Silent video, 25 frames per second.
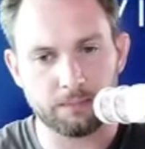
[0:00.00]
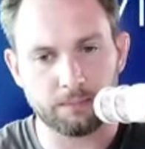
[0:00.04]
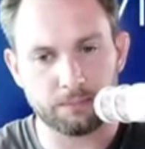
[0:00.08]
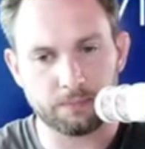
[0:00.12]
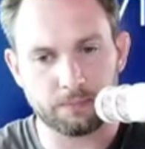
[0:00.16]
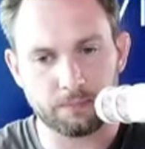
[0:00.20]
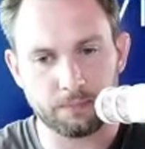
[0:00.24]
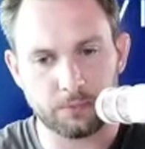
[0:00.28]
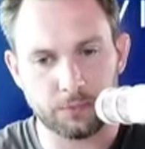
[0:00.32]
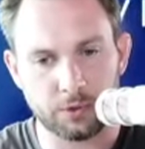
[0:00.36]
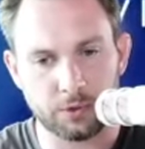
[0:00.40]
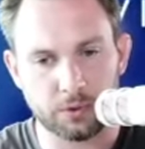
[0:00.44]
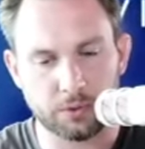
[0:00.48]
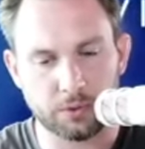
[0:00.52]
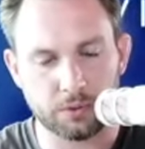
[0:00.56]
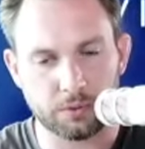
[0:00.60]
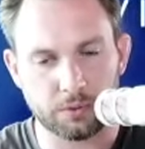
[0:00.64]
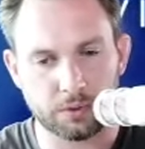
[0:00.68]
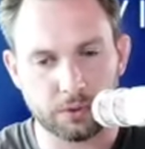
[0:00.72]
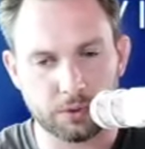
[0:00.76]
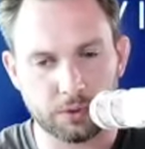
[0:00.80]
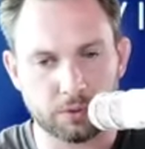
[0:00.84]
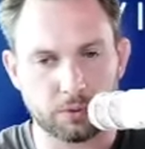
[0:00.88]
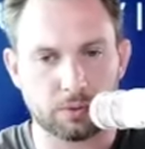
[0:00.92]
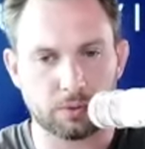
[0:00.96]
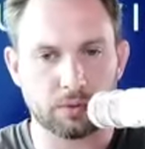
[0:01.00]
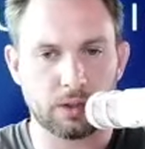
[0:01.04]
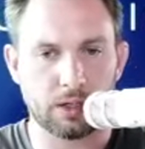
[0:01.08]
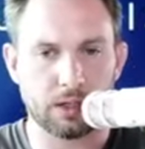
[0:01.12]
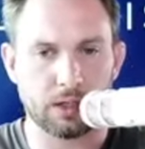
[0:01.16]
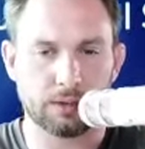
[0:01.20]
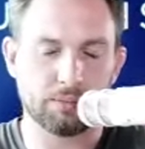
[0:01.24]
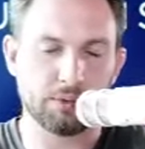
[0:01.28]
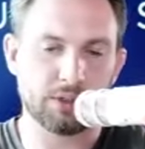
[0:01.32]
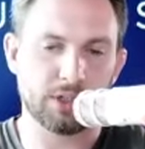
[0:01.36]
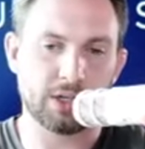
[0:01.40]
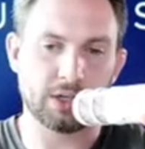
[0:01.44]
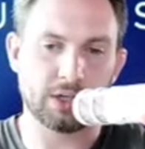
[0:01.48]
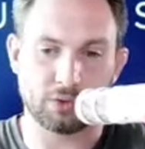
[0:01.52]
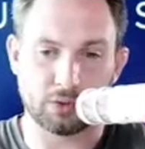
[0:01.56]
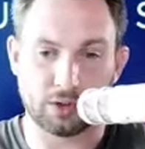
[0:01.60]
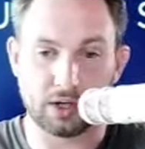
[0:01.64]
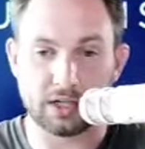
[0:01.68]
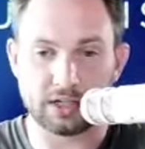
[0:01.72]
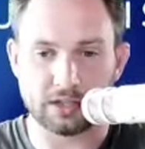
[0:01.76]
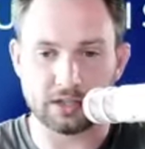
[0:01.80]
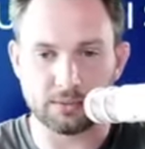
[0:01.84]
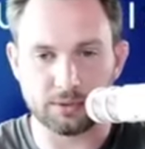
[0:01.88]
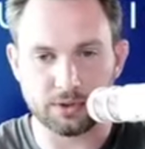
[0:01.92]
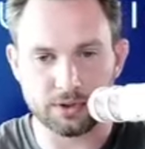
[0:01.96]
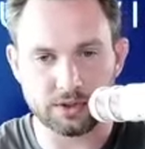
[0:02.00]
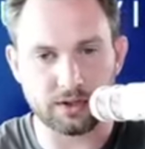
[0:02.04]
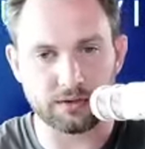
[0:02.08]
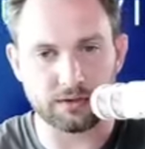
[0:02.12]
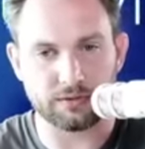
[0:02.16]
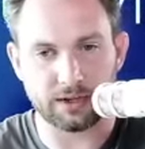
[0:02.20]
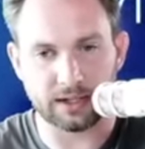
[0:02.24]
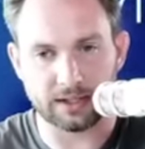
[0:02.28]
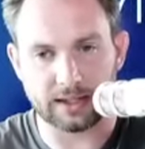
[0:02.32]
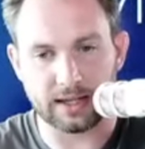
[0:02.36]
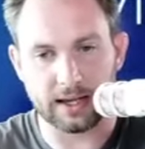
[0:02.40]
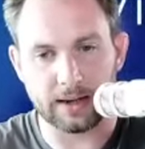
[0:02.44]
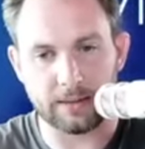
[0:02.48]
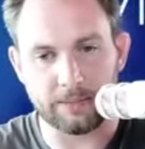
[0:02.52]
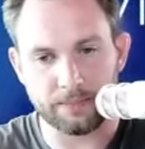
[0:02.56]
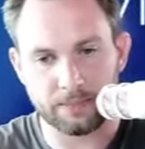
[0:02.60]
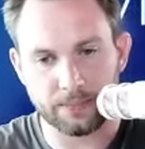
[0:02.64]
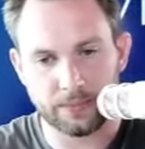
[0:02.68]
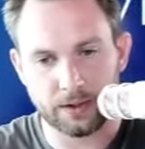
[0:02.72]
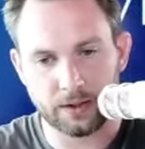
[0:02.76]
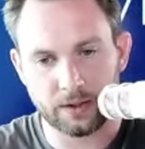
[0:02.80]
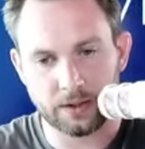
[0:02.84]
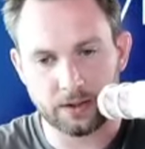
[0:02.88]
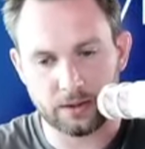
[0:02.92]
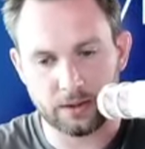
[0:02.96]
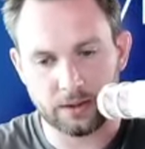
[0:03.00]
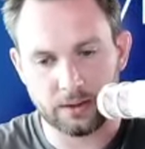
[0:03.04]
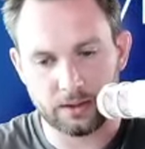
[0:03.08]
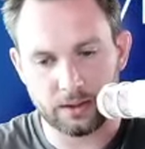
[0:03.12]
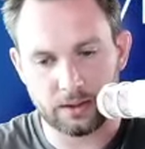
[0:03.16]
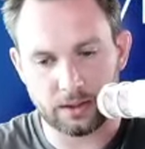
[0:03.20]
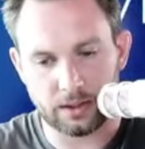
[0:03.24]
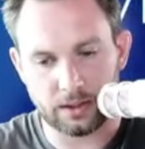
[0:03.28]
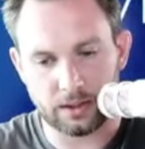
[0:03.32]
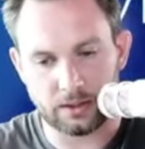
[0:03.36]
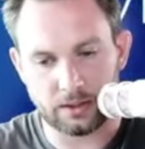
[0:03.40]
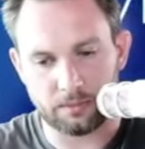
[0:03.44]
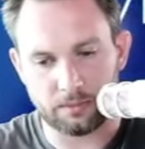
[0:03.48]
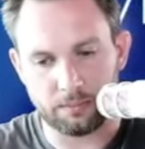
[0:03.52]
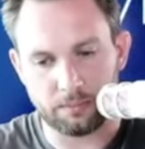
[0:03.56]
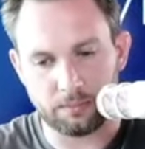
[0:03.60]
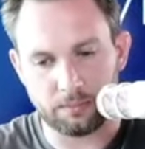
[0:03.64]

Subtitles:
new potential customers, stuff like that. Awesome.